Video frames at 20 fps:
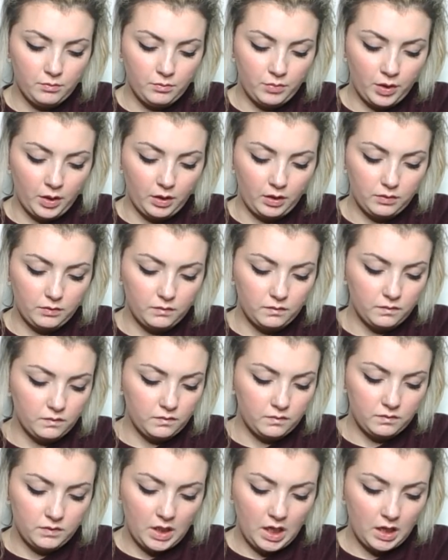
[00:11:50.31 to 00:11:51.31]
But
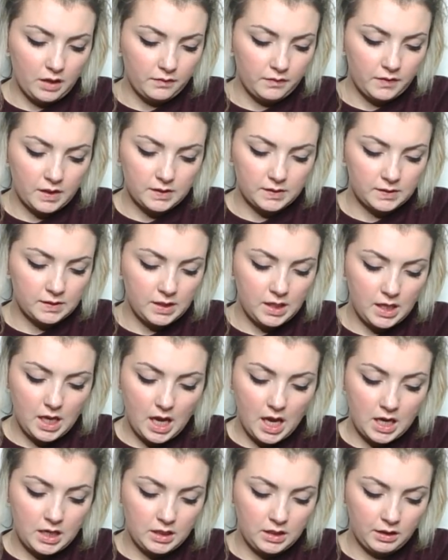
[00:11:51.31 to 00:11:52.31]
yeah, that's the
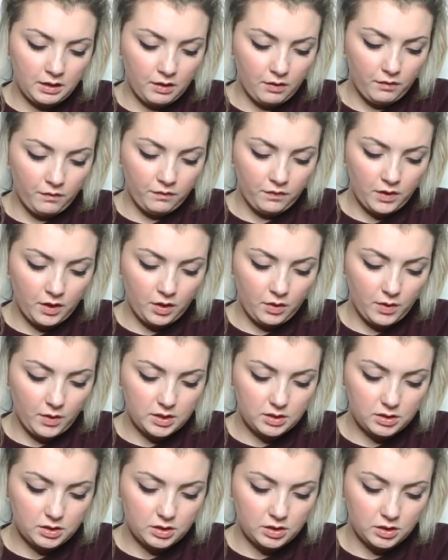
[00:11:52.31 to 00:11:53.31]
end of the
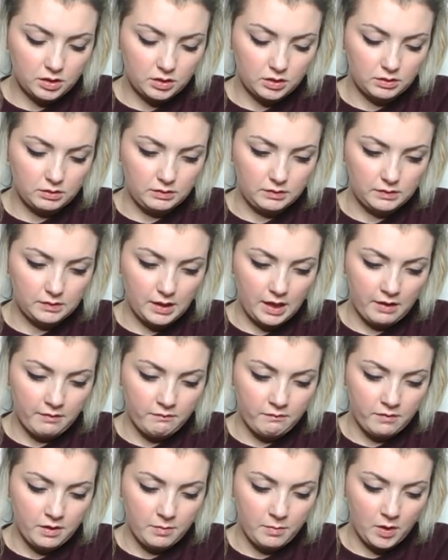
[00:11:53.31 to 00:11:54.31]
question,
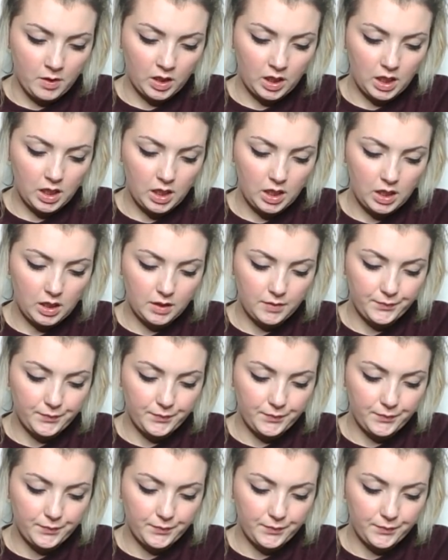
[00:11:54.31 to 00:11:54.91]
everybody.